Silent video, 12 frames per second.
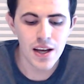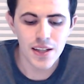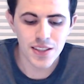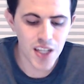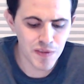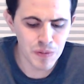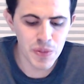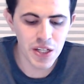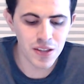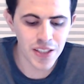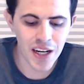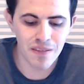
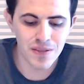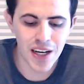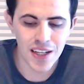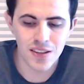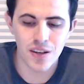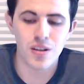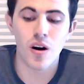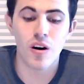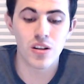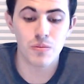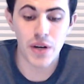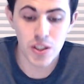Self-admittedly, I have not done
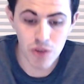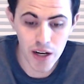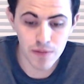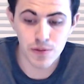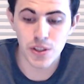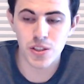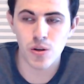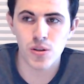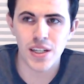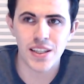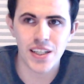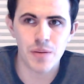all of my draft research.
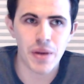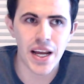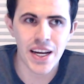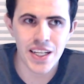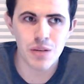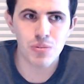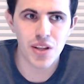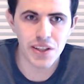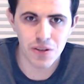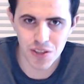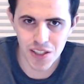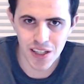I think I'm 80
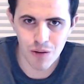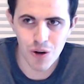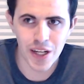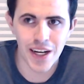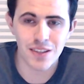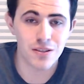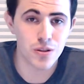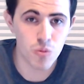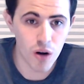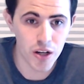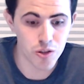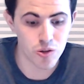players in. I want to get to
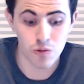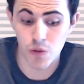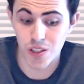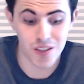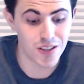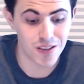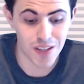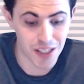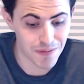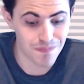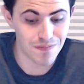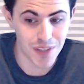200, which is
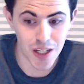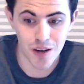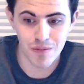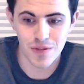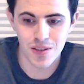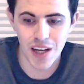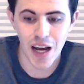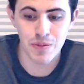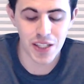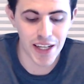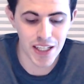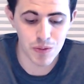time's
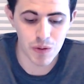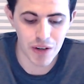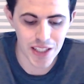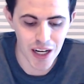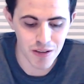against me right now.